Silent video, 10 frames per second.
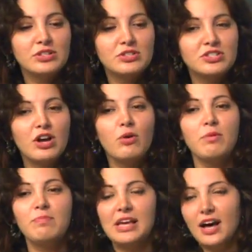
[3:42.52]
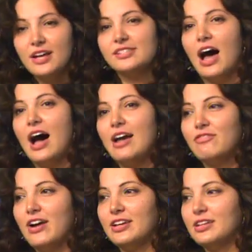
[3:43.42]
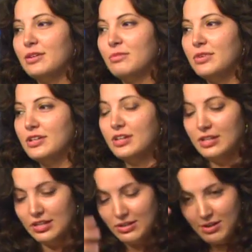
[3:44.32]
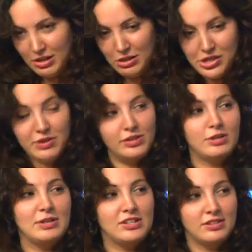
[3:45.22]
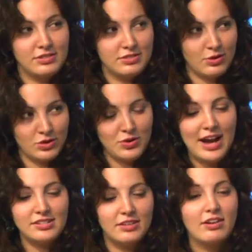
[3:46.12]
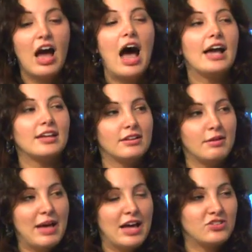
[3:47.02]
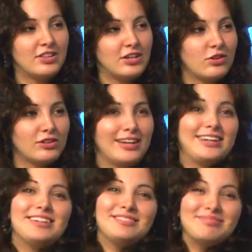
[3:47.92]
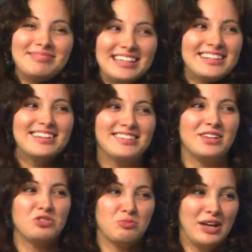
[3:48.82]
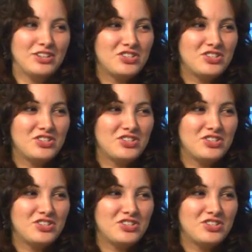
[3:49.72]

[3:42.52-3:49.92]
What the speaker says: So because I find him, in theory, to be so attractive, I can imagine that you're like, it's a little too much.